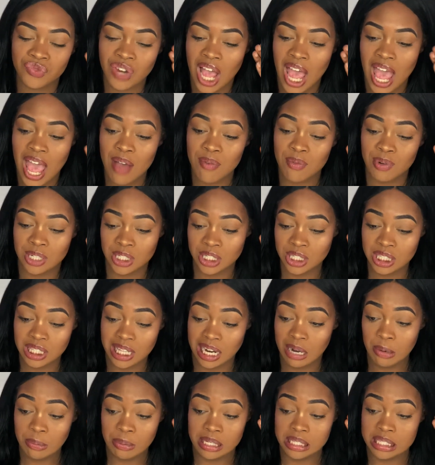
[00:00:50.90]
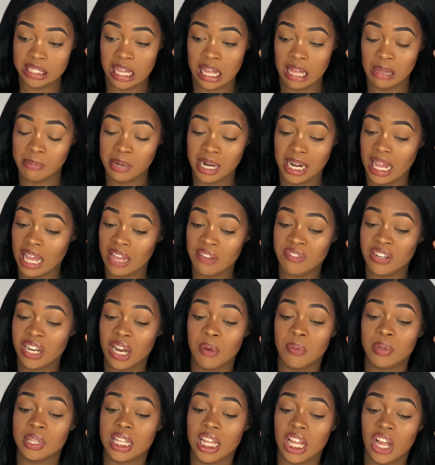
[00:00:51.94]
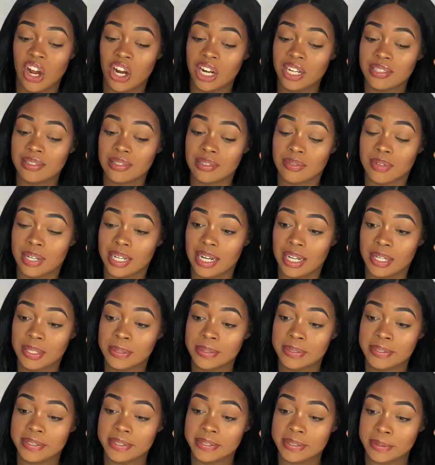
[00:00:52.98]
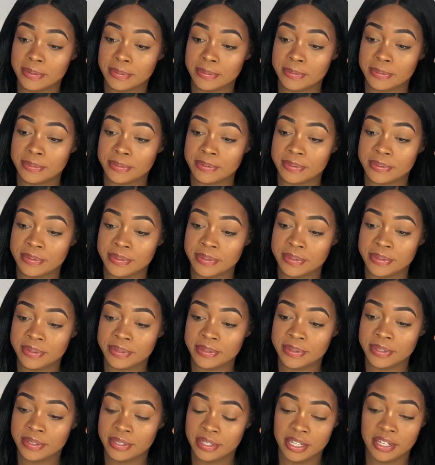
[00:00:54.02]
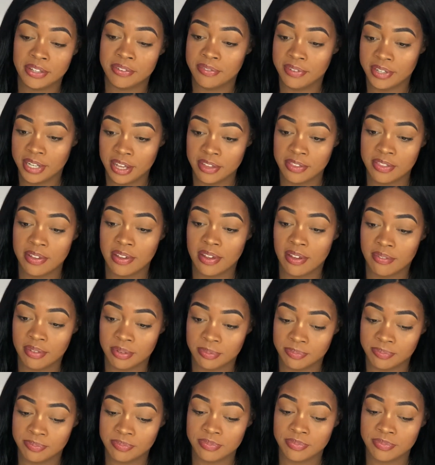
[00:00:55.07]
I have words that I want to say, but I can't figure out what they are right now. So I'll think of them.